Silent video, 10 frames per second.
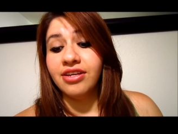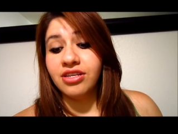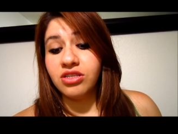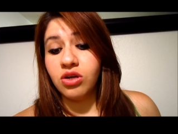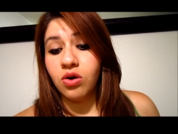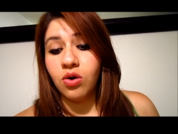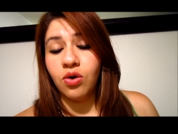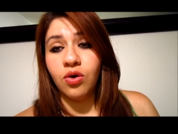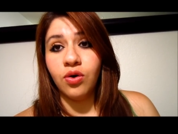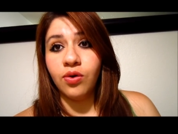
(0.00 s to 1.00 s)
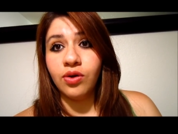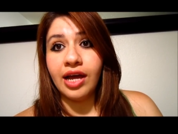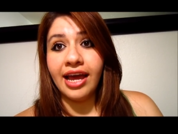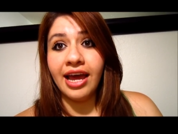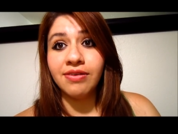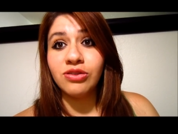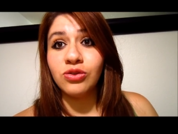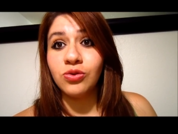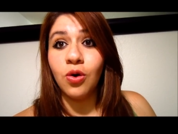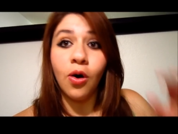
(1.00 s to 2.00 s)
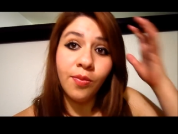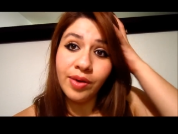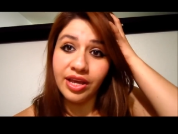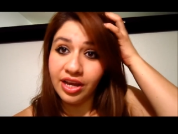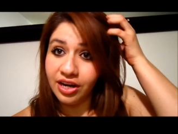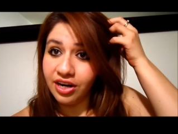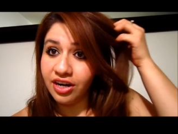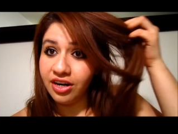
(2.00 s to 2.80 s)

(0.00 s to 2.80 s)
So I have to do all my hair,